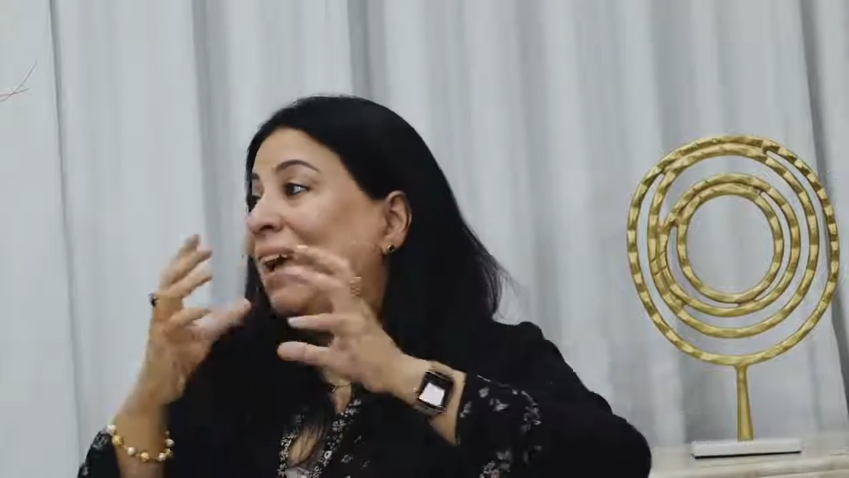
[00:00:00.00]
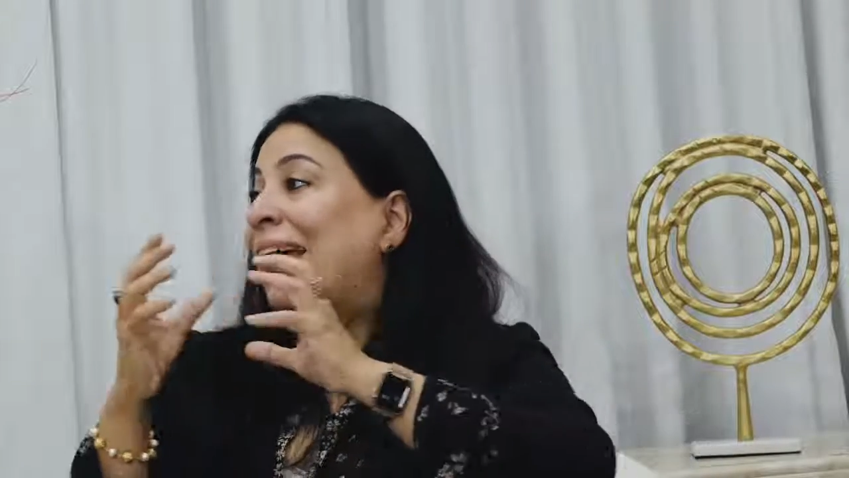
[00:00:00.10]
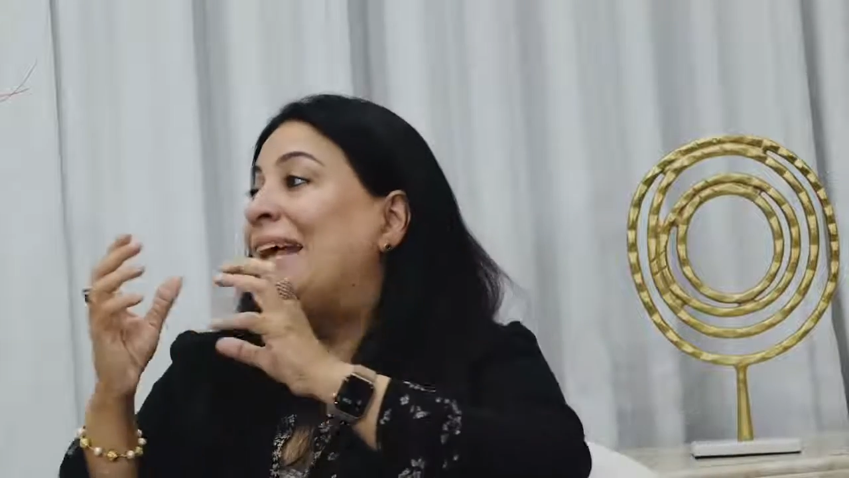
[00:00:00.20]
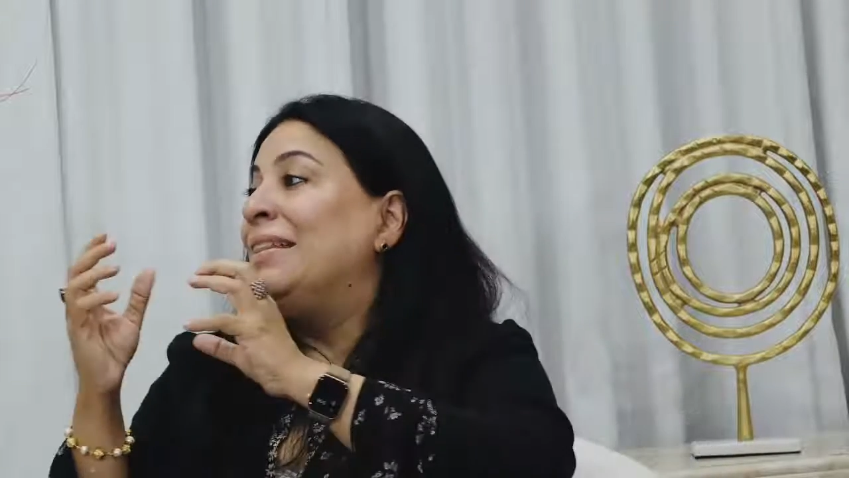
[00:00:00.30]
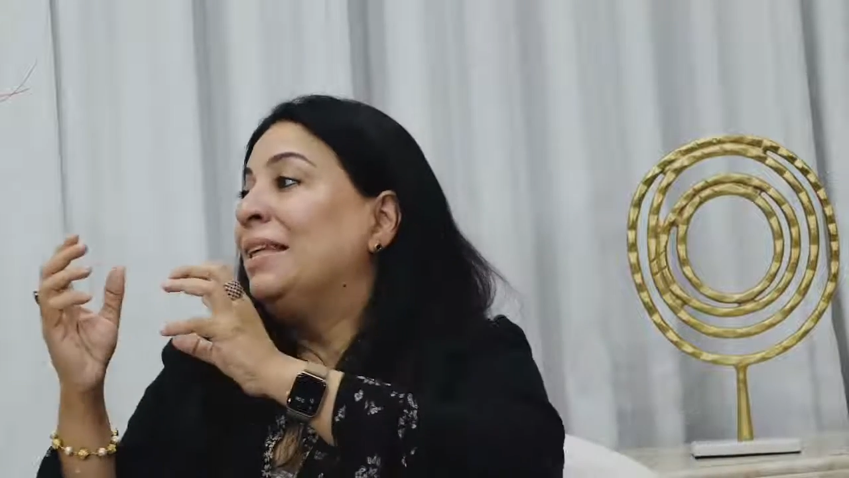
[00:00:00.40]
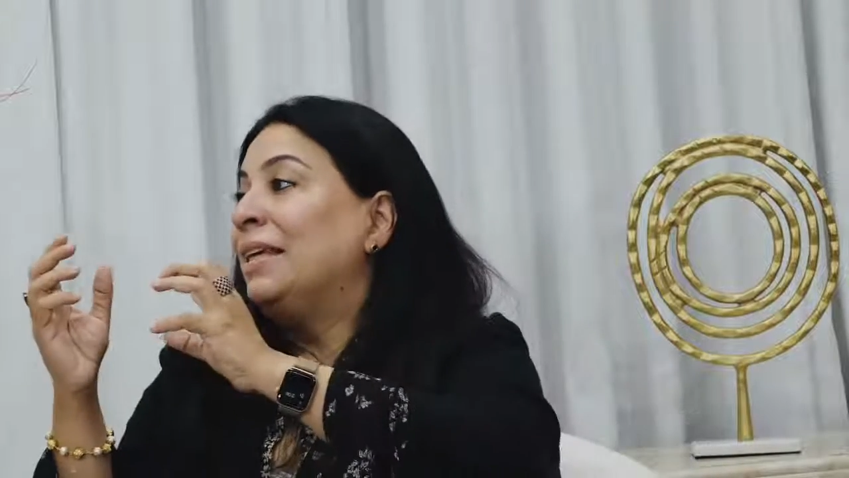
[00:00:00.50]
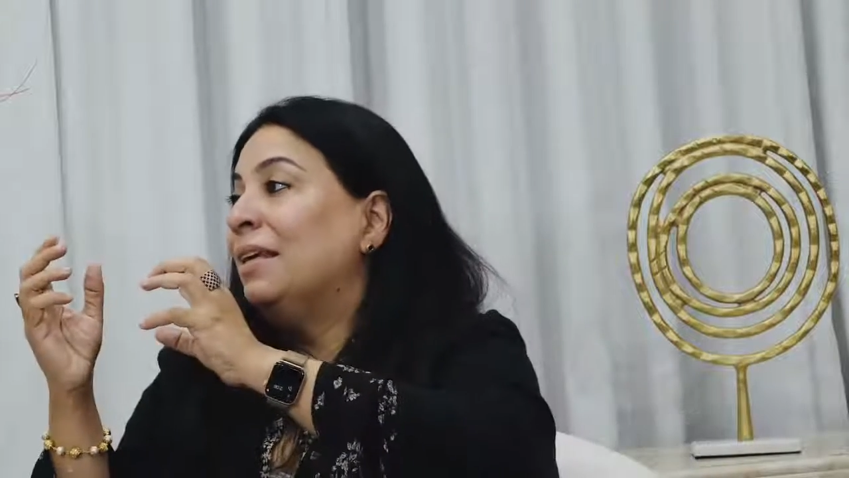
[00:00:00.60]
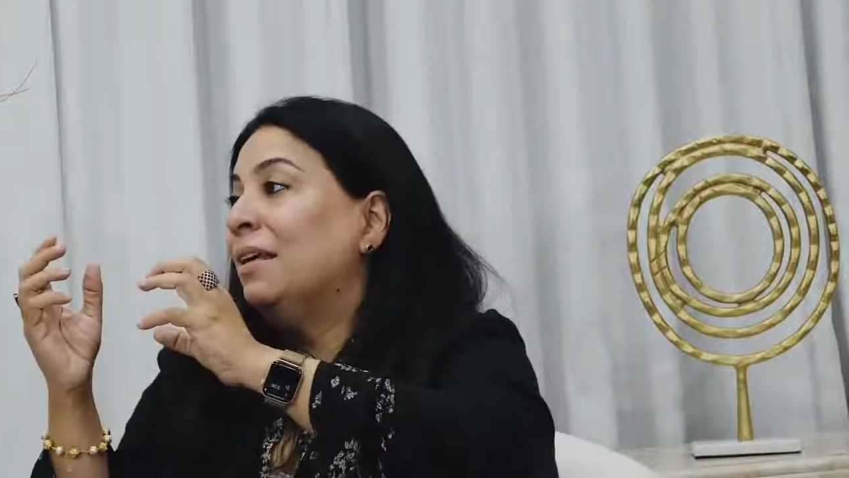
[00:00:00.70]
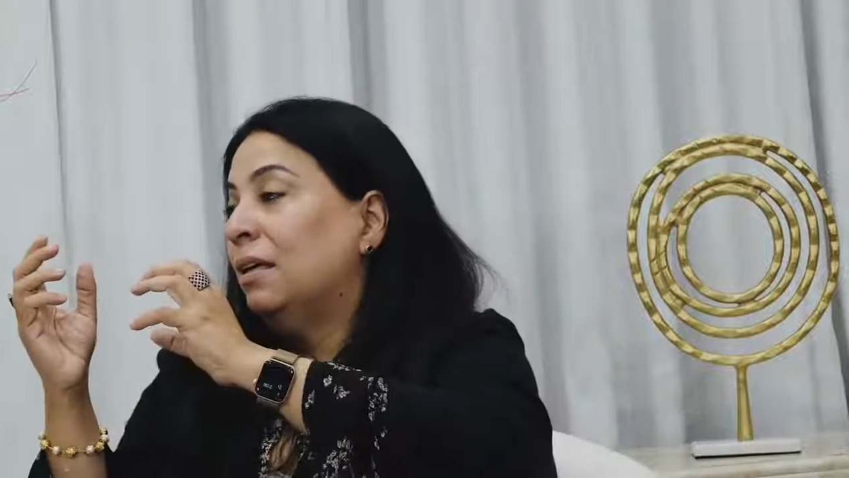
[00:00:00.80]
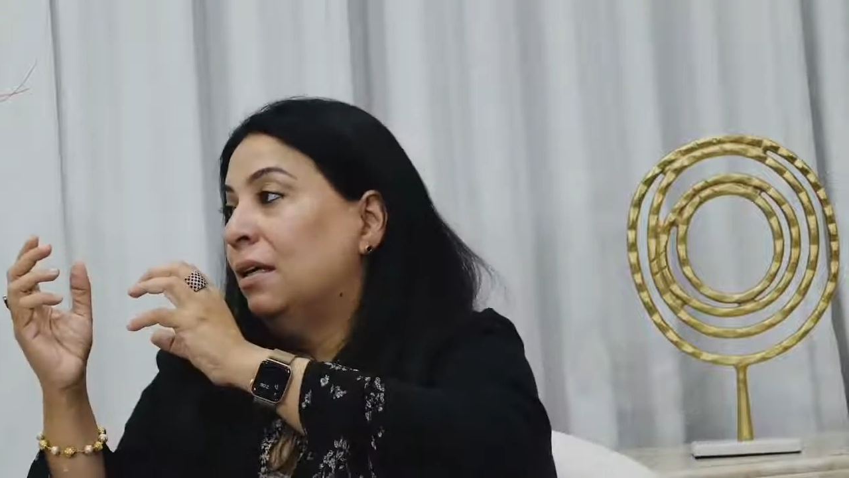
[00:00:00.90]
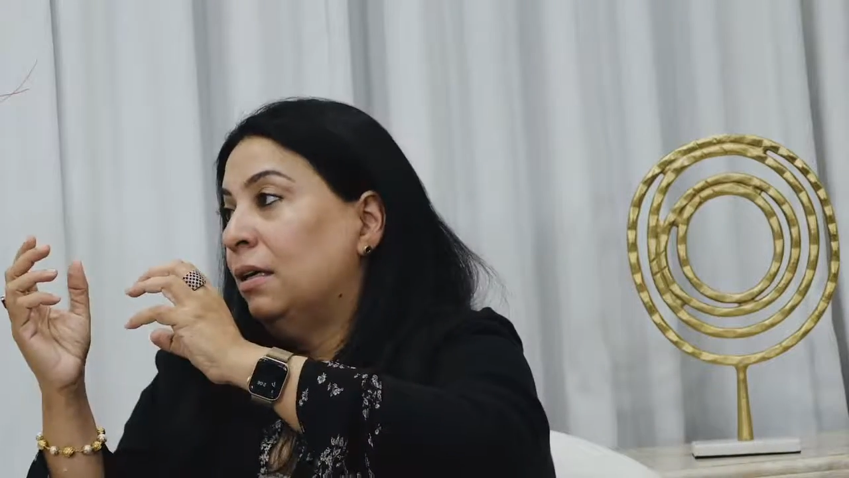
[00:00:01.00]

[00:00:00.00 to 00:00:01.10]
and the